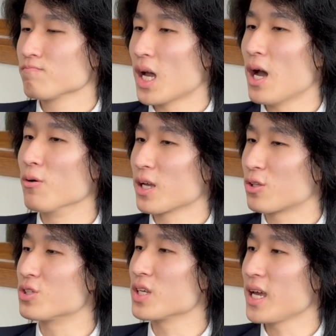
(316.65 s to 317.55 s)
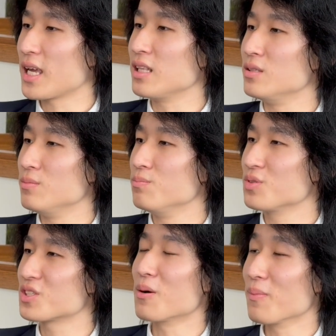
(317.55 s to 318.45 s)
I would like to say I can
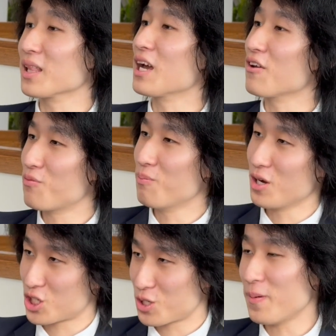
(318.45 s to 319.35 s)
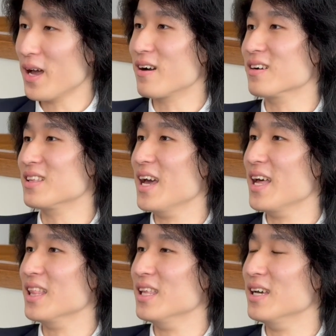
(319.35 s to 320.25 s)
start my life much better
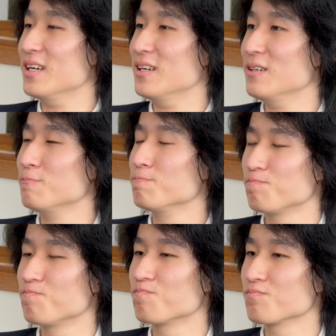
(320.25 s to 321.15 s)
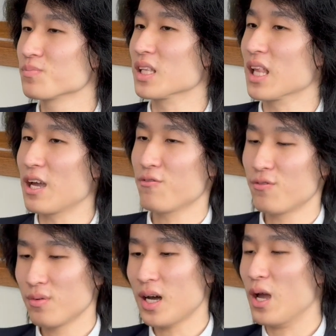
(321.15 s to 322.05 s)
than the
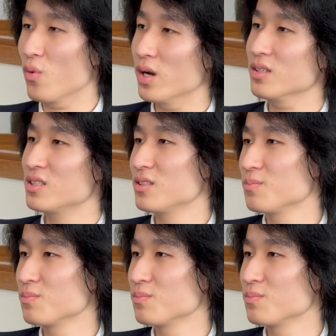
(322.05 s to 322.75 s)
life I was.